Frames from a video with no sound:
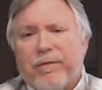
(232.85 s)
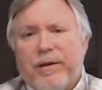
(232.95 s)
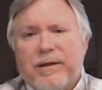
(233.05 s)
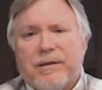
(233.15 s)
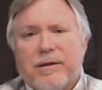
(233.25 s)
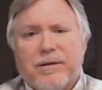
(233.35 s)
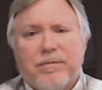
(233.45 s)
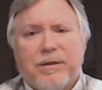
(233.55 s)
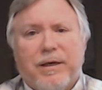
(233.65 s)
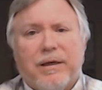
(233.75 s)
these
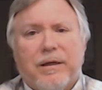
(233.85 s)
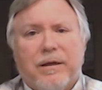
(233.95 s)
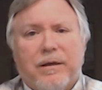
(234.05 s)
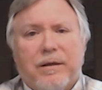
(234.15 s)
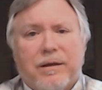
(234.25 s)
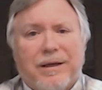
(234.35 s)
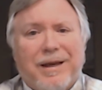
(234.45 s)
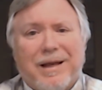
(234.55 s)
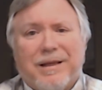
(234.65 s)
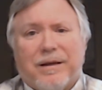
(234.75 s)
systems get
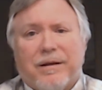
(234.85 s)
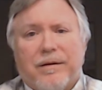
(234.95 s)
connected?